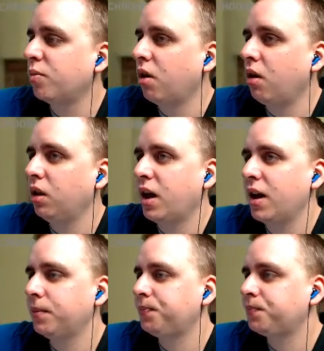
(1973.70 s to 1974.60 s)
the ball a
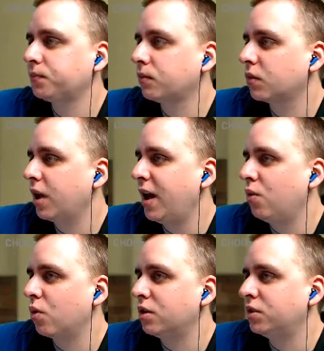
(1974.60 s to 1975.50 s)
lot.
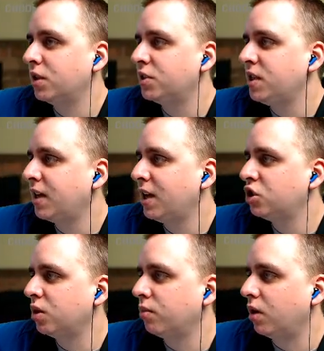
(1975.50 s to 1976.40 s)
Edwards, does he
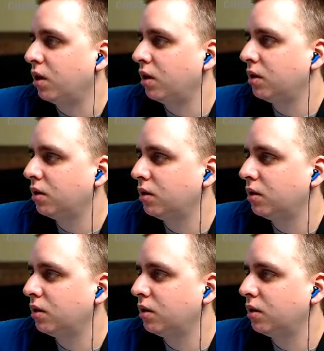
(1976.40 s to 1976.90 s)
catch the ball?